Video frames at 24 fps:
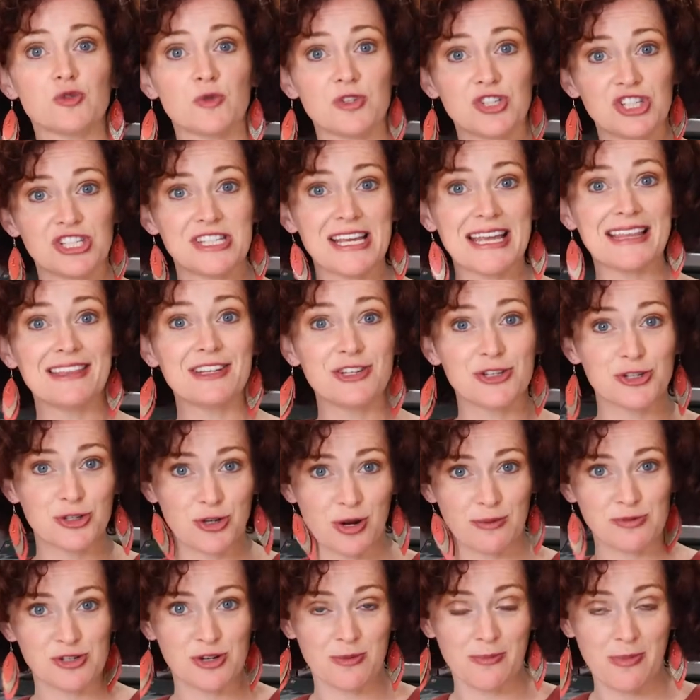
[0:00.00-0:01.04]
which is in the
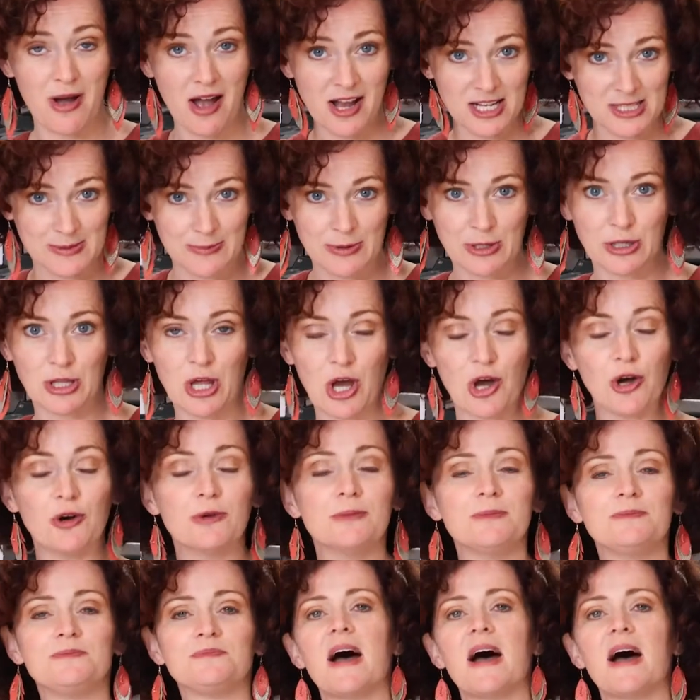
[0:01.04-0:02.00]
description box below.